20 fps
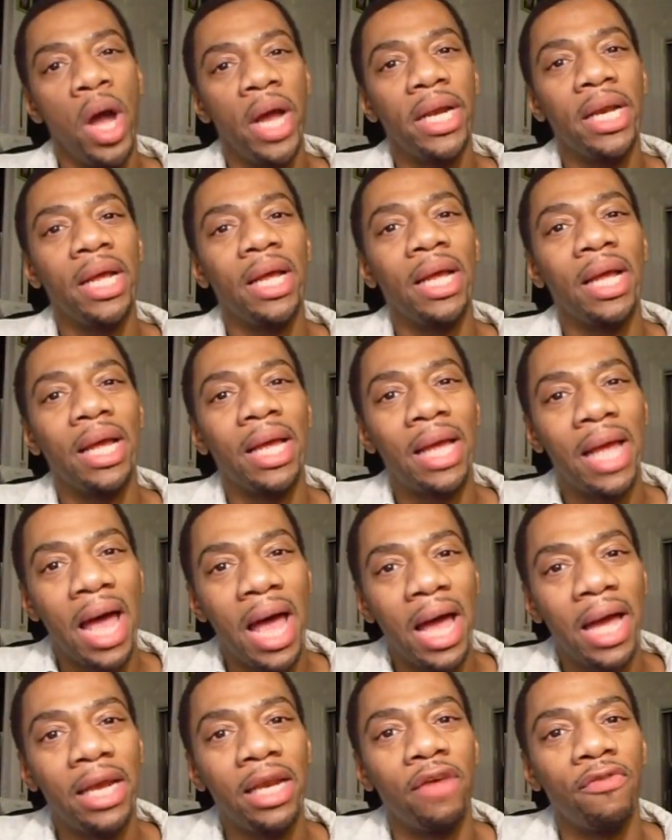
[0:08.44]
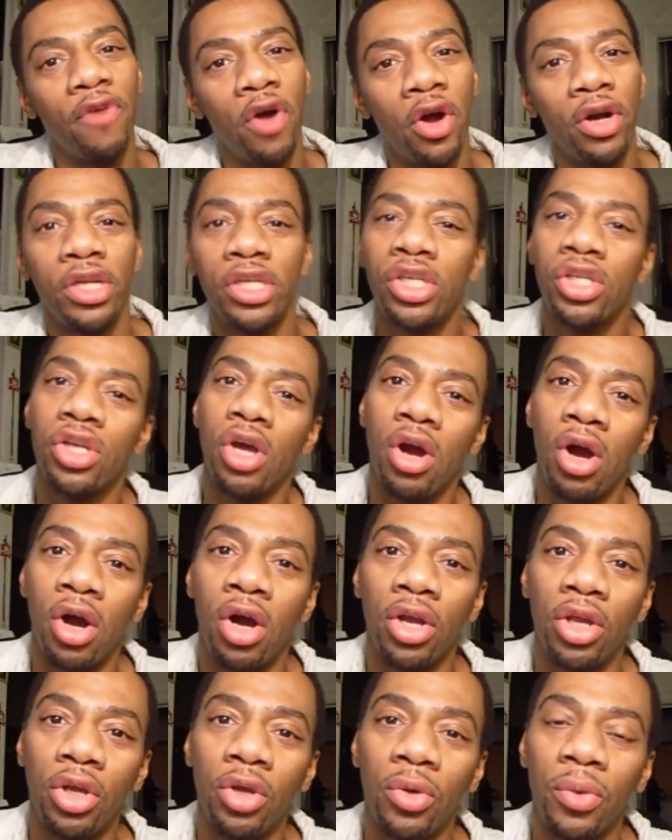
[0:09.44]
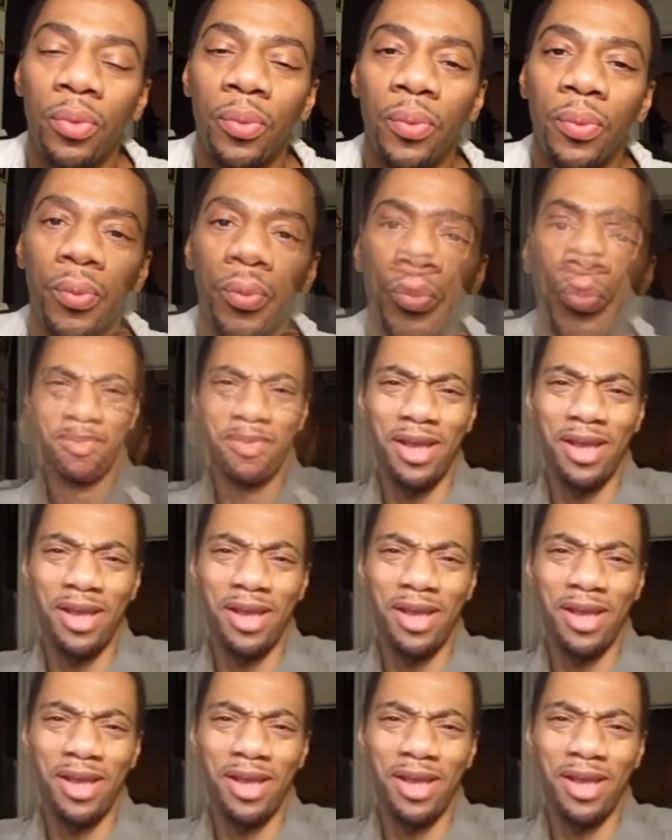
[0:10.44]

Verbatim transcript: What kind of artist are you?